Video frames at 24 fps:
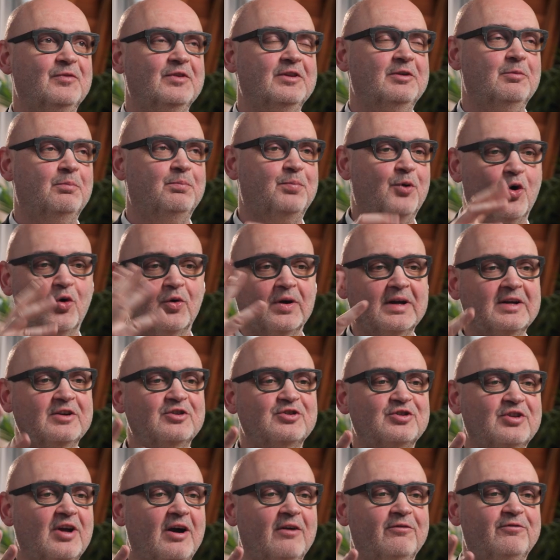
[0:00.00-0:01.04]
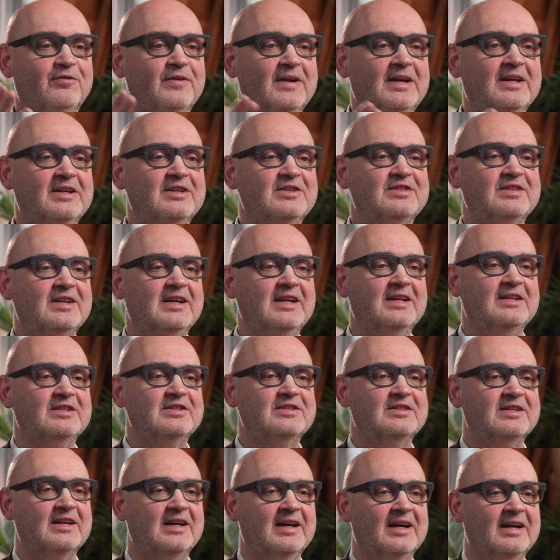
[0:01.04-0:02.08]
the boring stuff
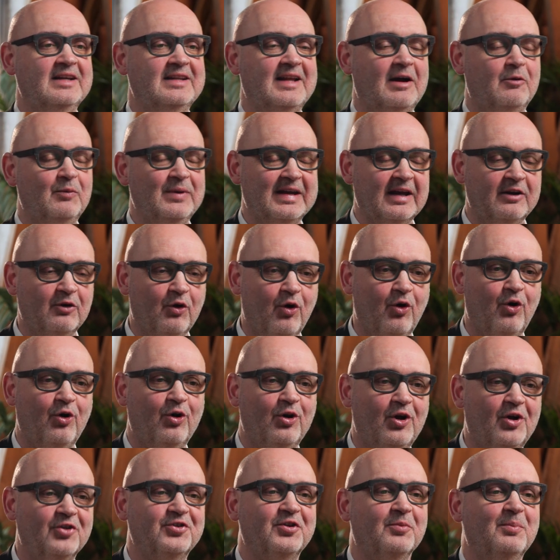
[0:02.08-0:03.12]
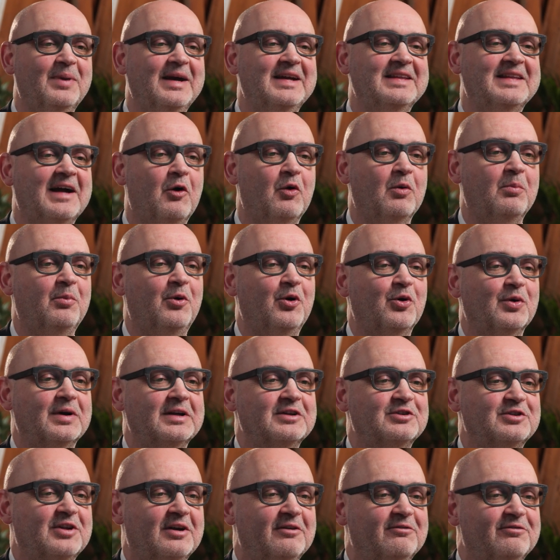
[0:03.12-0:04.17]
is that we can all automate our
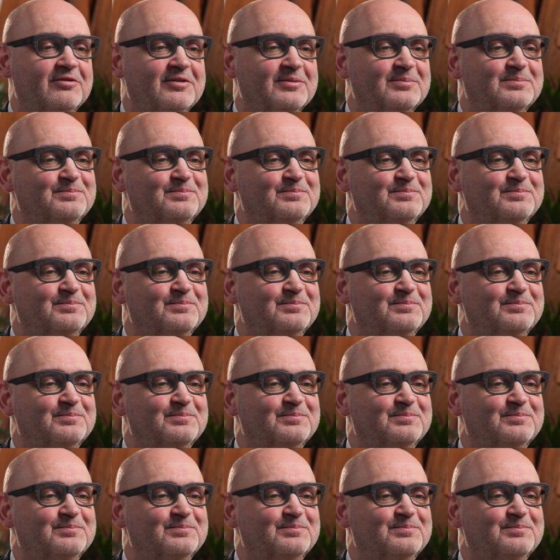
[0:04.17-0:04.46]
boring stuff?